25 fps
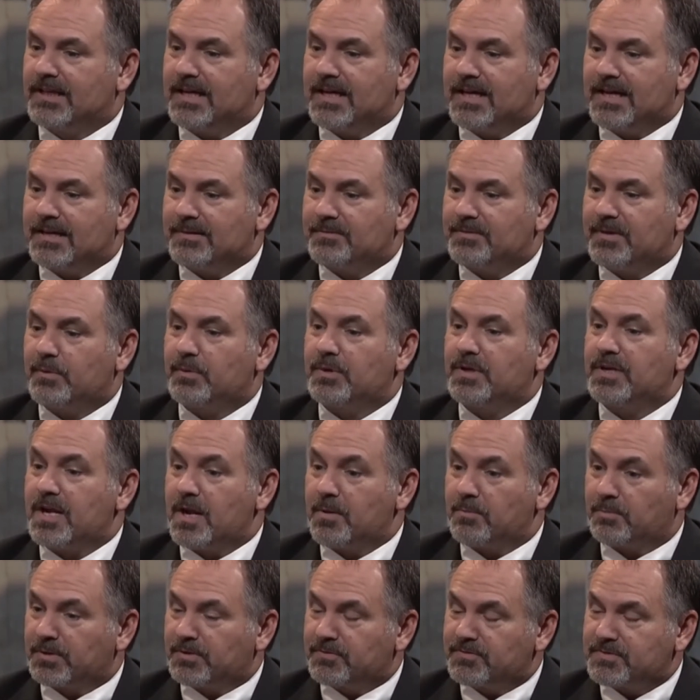Um, there were a
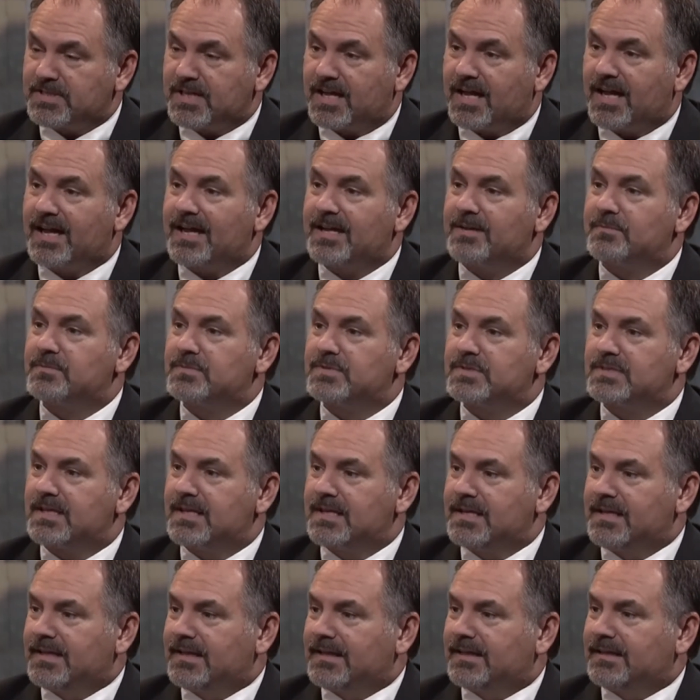number of times
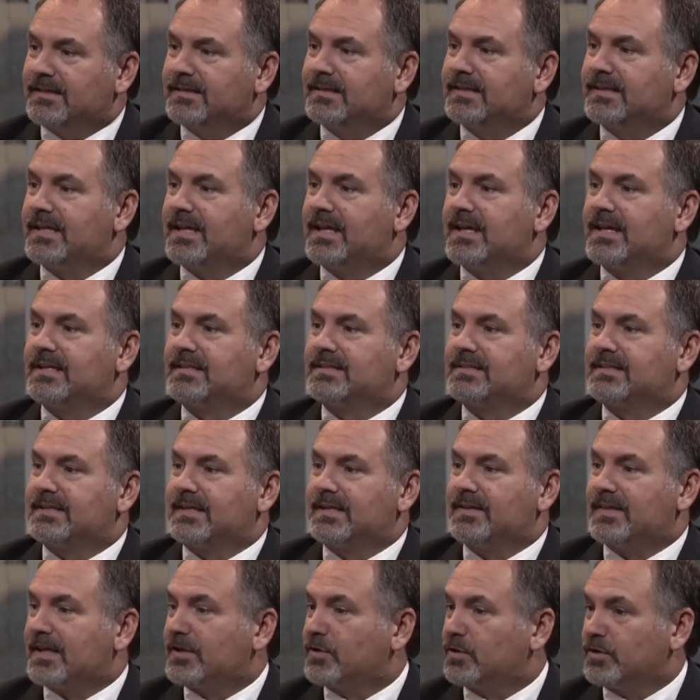that
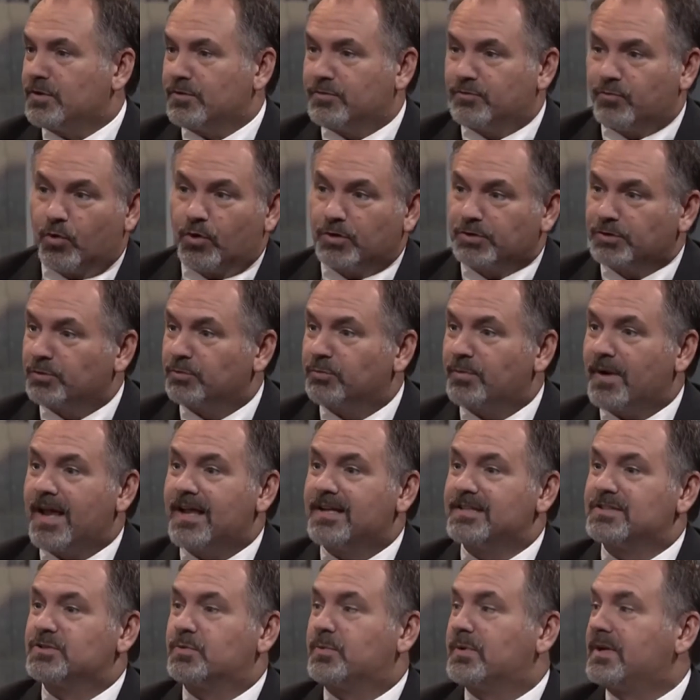uh, they couldn't afford the
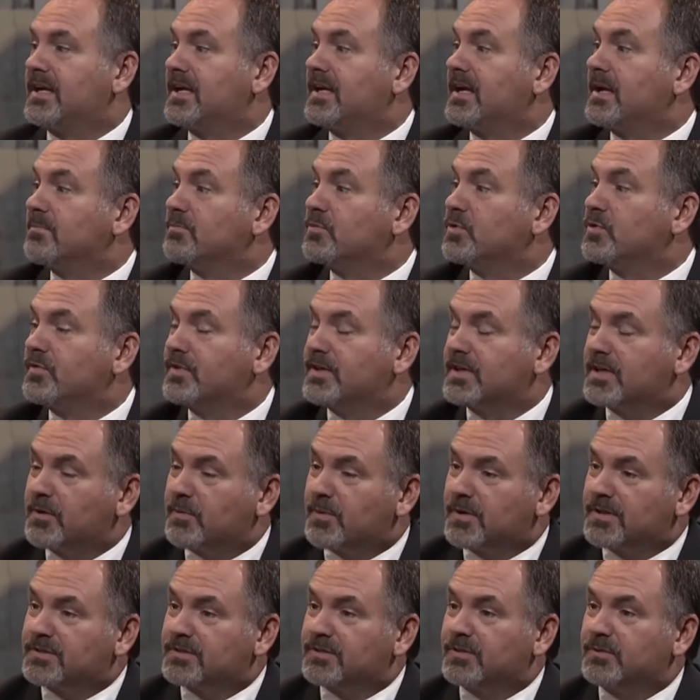rent, so we'd end up moving
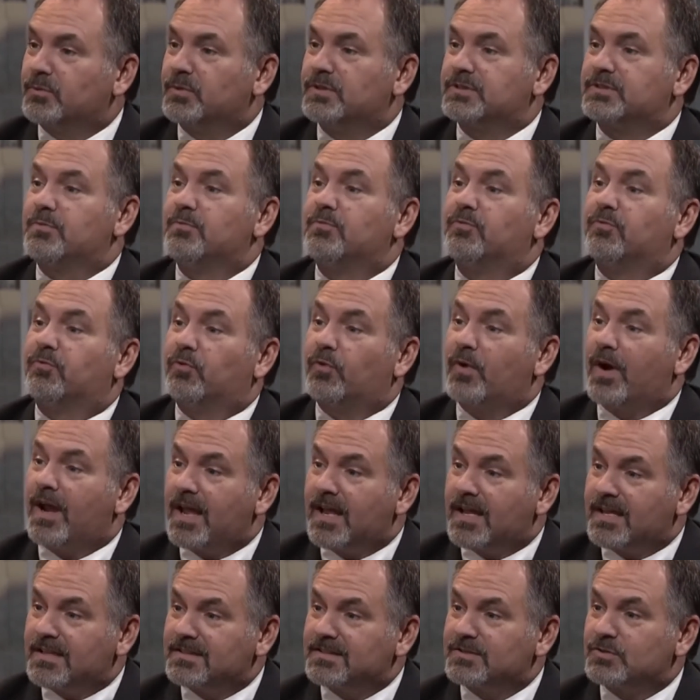with, with some
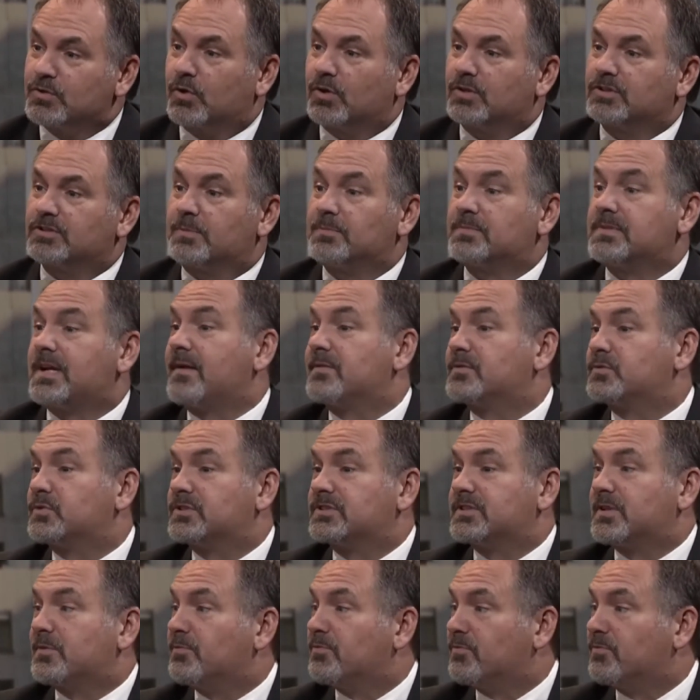friends or sometimes with some